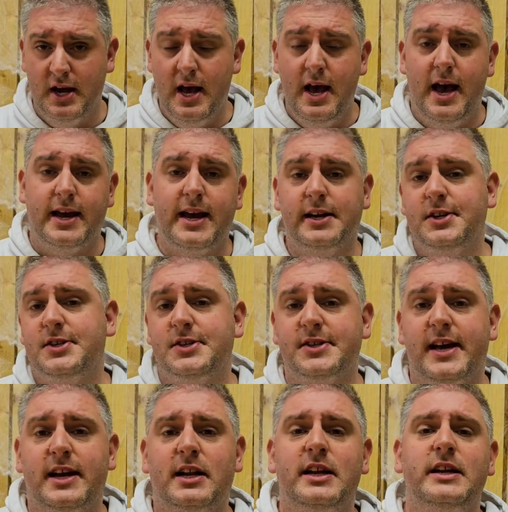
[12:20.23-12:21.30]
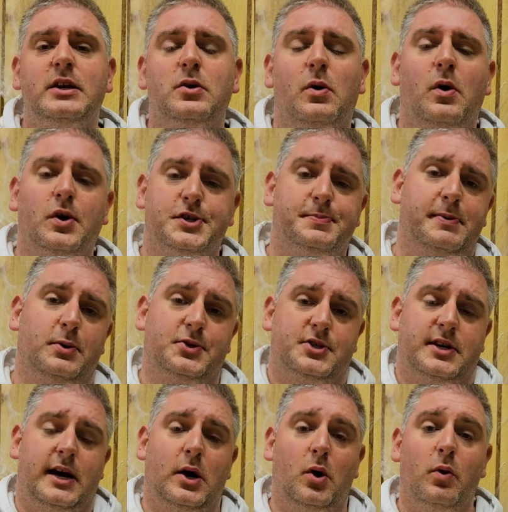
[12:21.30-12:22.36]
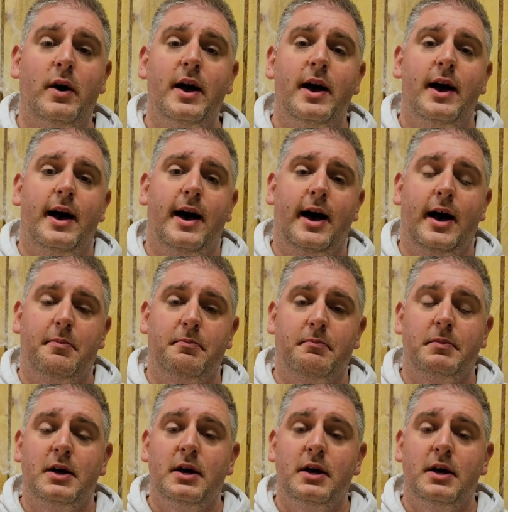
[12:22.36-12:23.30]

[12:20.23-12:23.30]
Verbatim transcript: Again, this is a clinical hospital style um,